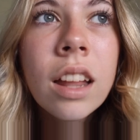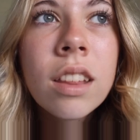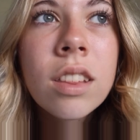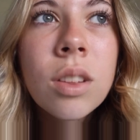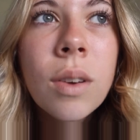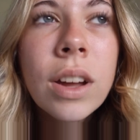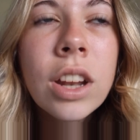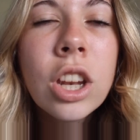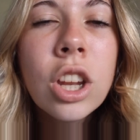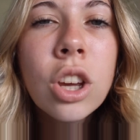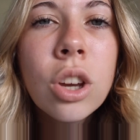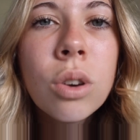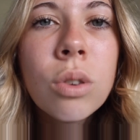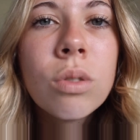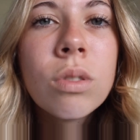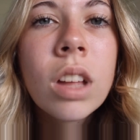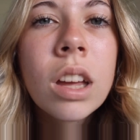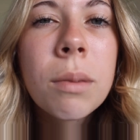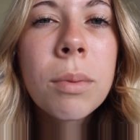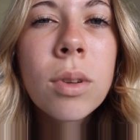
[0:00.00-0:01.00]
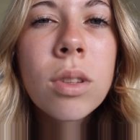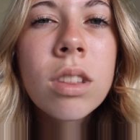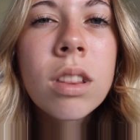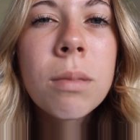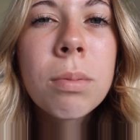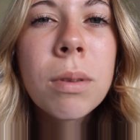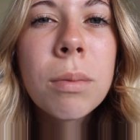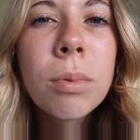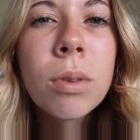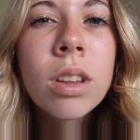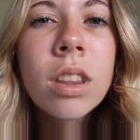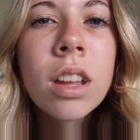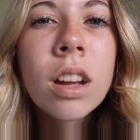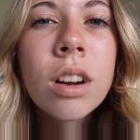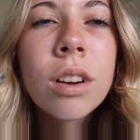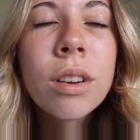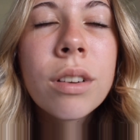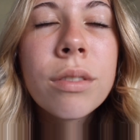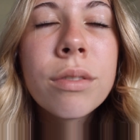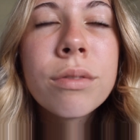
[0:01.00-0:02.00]
so I knew like most of the people in
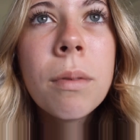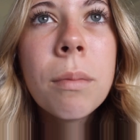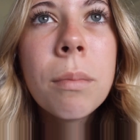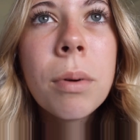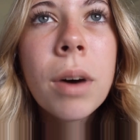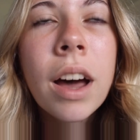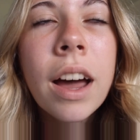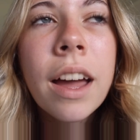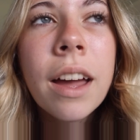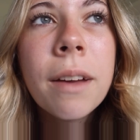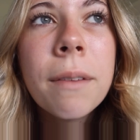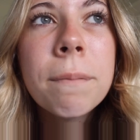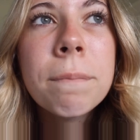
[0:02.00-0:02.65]
there. But